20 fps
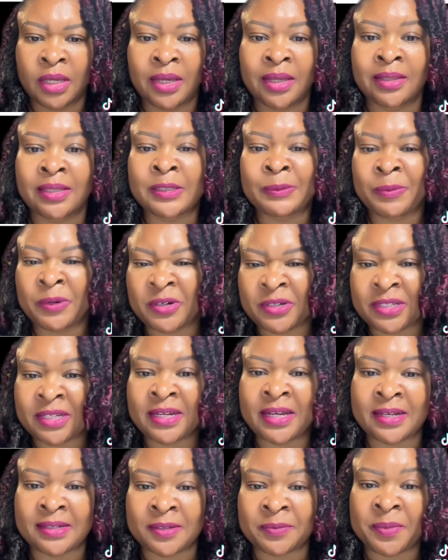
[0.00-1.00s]
This
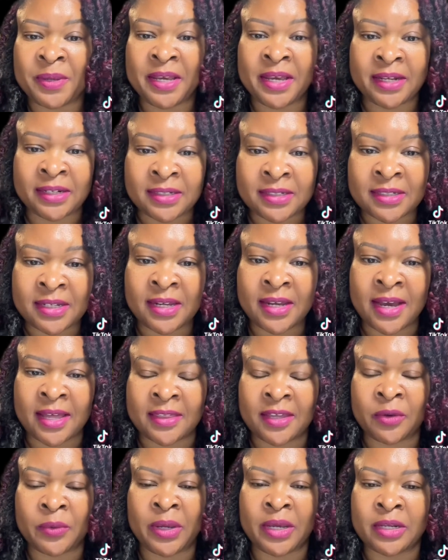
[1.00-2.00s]
person has a PhD. I
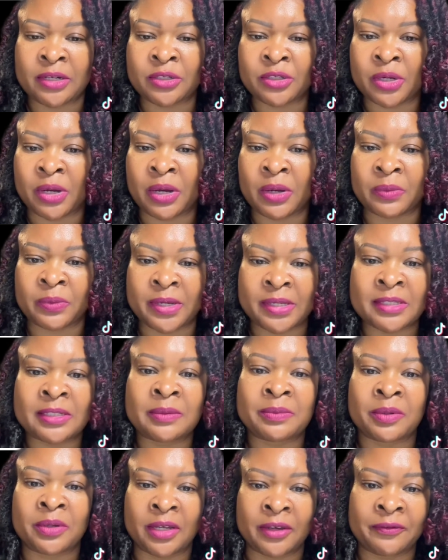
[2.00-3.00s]
think we can draw a
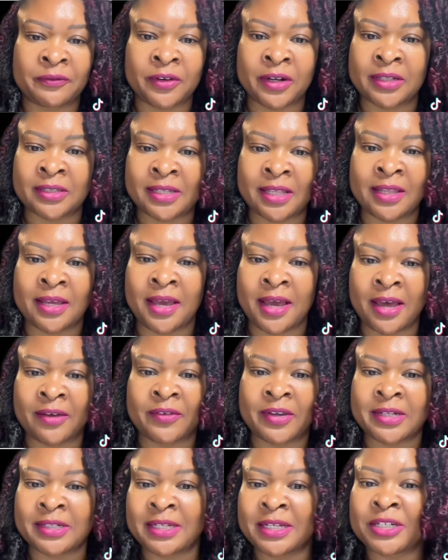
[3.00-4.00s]
reasonable inference that they
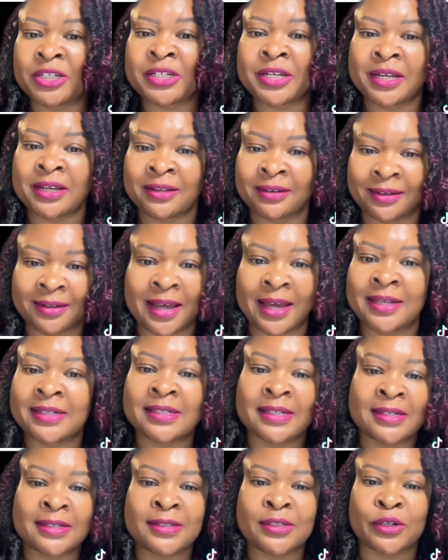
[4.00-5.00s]
have a teaching
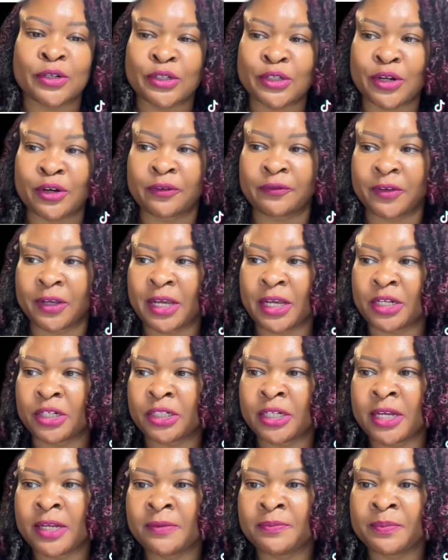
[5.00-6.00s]
license or
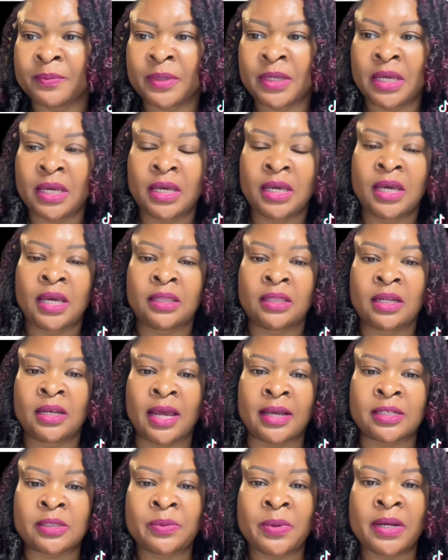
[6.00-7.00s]
certification. The
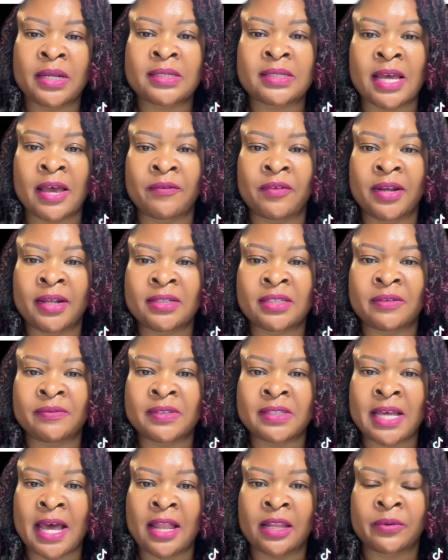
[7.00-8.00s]
next one is evidence
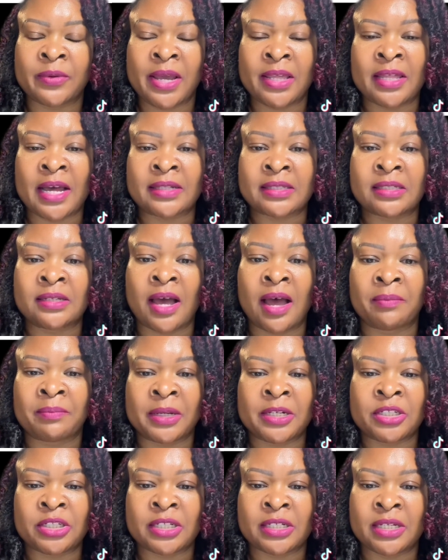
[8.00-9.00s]
of salary. That's not
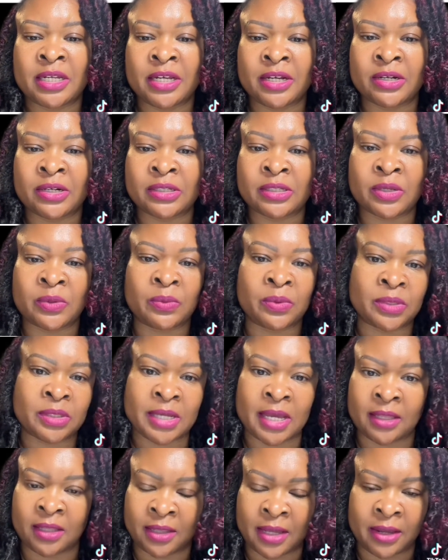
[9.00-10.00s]
mentioned here, so we'll
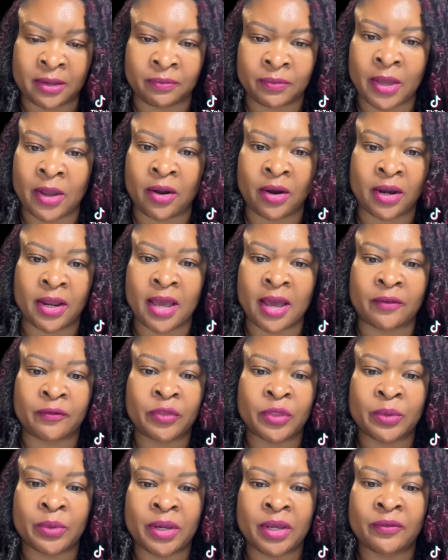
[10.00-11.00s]
say that they already
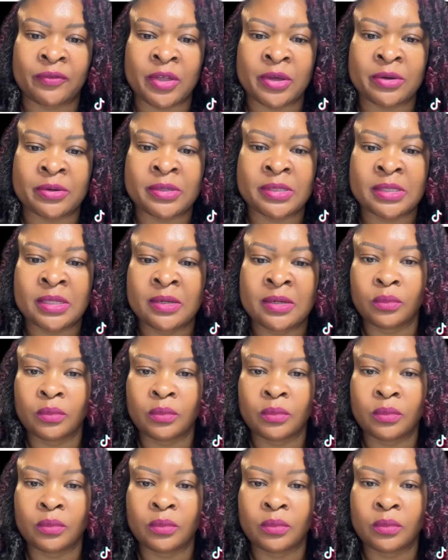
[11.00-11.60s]
have 3 of those.